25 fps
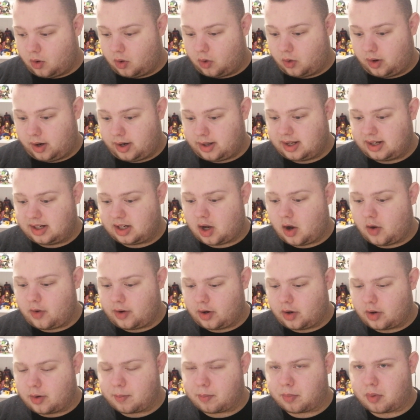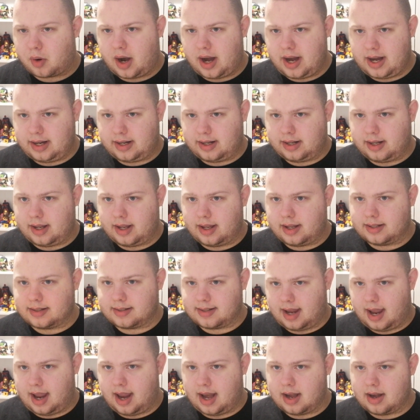Or I think going on a break
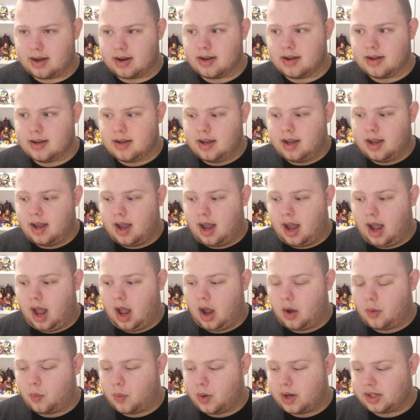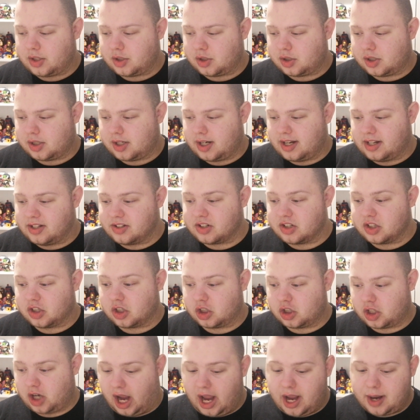at 10, which is a
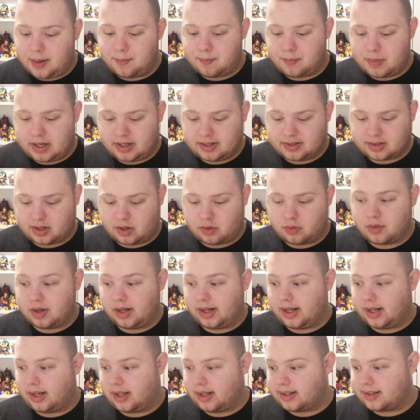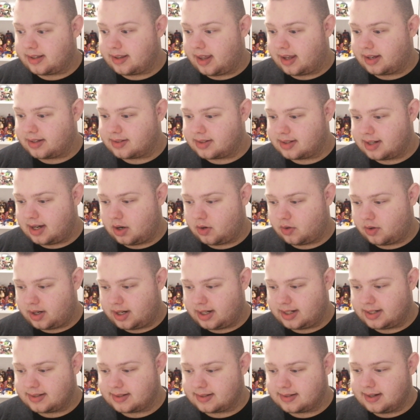shame because I really liked that
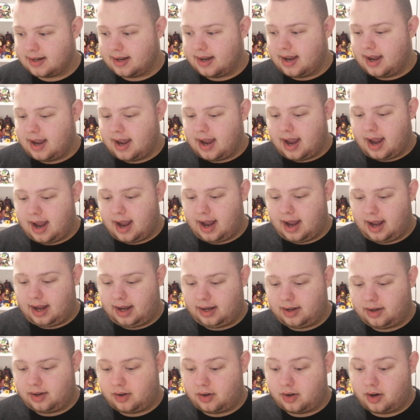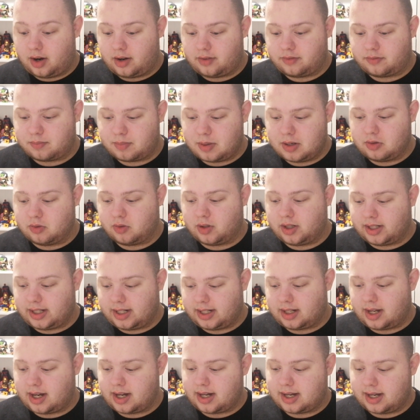series. Or I've been
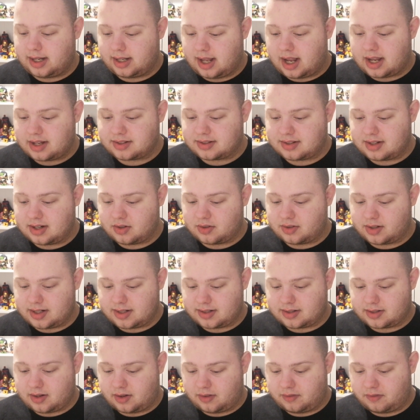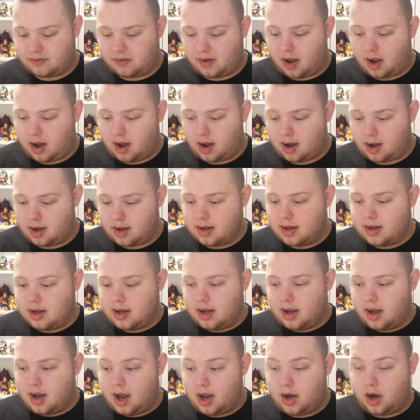really liking that series so far,
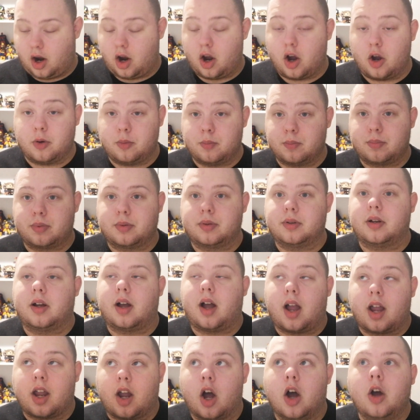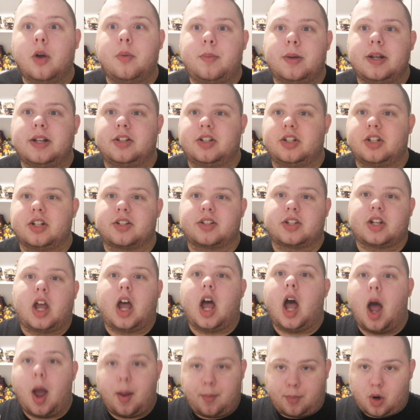and I hope it's
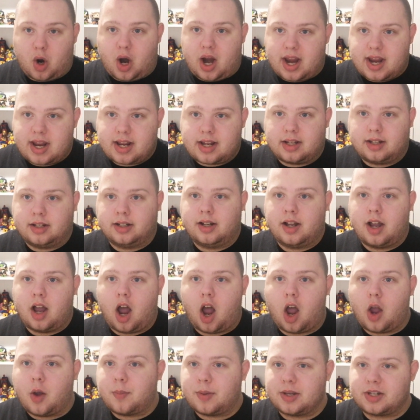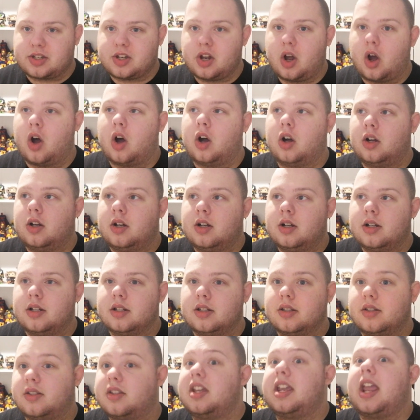just a break. I hope it's not
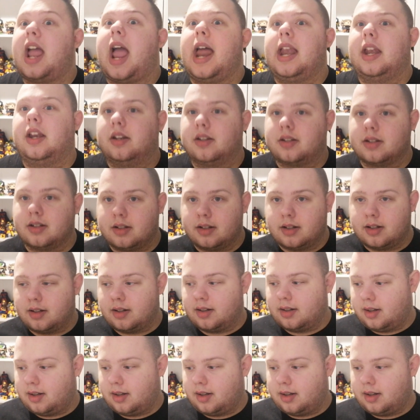the end